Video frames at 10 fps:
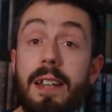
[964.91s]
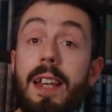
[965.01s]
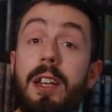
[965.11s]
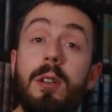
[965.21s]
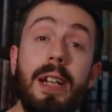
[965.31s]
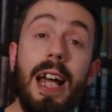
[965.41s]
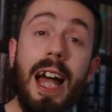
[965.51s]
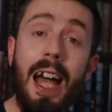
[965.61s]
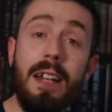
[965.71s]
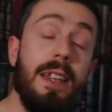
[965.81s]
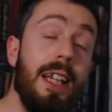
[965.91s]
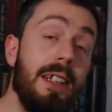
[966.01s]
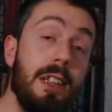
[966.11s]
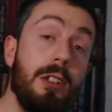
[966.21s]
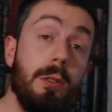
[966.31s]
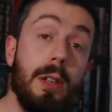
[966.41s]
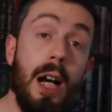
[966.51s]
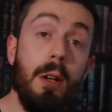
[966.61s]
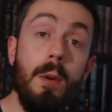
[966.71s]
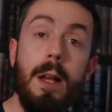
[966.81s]
and then you can add things as you
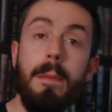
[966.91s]
go,